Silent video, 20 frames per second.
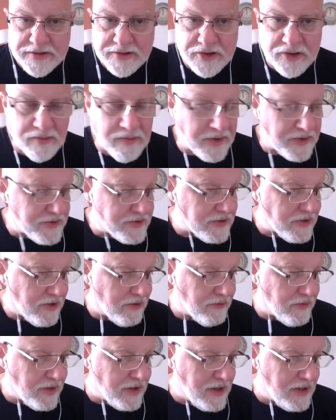2 months
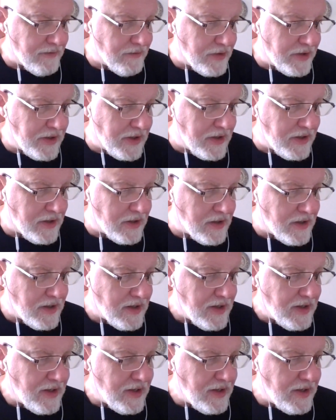ago, and I never did it.
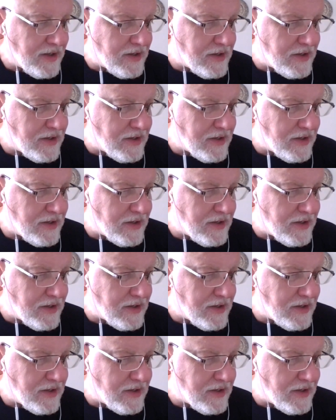It